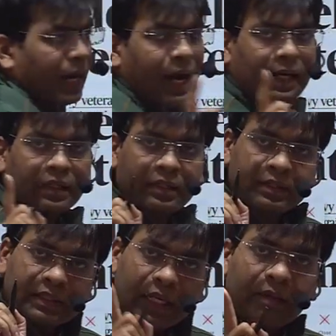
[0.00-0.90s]
and
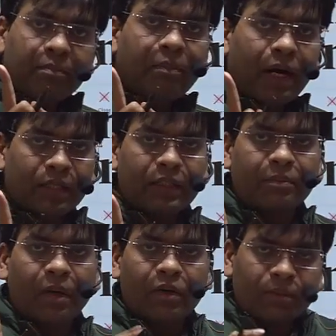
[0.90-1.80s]
same pardoning
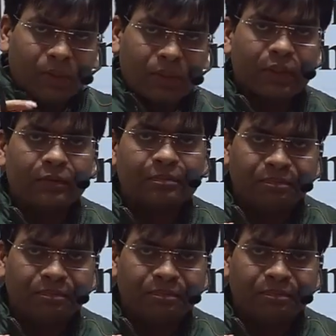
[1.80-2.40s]
power, but the